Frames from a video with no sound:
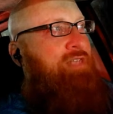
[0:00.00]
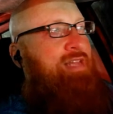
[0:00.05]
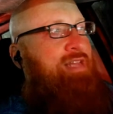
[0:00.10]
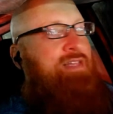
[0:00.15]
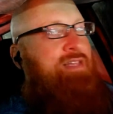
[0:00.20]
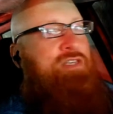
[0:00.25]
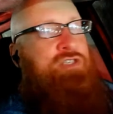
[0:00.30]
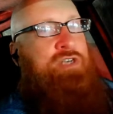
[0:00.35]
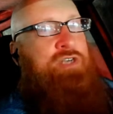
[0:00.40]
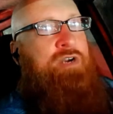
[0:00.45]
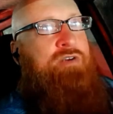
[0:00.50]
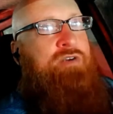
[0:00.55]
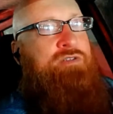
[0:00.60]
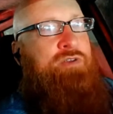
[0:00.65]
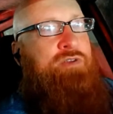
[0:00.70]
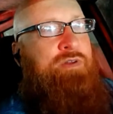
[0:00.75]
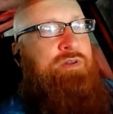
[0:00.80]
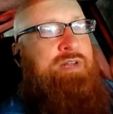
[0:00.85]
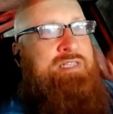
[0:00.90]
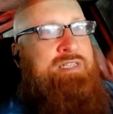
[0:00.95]
this year. So
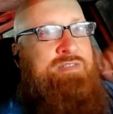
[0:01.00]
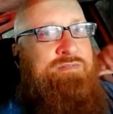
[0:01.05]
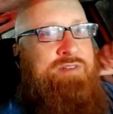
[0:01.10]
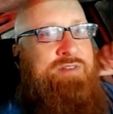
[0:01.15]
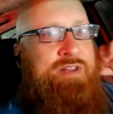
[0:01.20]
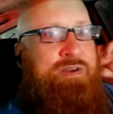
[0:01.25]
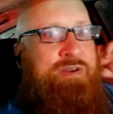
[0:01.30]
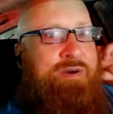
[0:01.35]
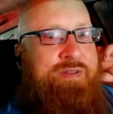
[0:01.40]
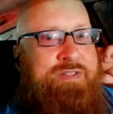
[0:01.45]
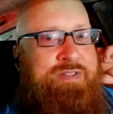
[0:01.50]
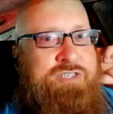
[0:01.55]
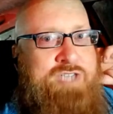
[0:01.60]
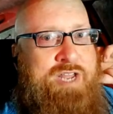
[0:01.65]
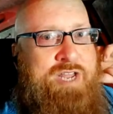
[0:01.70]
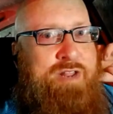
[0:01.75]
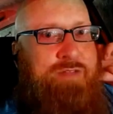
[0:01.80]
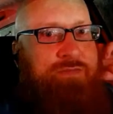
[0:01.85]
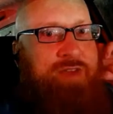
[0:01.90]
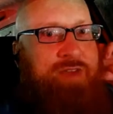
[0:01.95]
that's a video on the
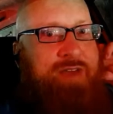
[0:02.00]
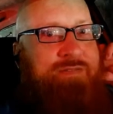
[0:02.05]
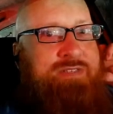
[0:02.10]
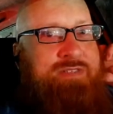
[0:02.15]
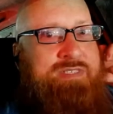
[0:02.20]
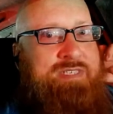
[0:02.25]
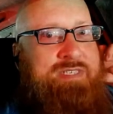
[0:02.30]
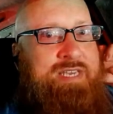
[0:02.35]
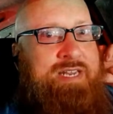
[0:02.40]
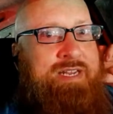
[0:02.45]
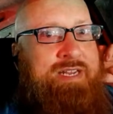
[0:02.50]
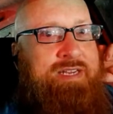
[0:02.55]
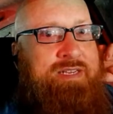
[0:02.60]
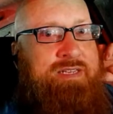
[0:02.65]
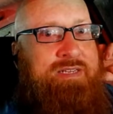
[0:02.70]
channel if you haven't seen it.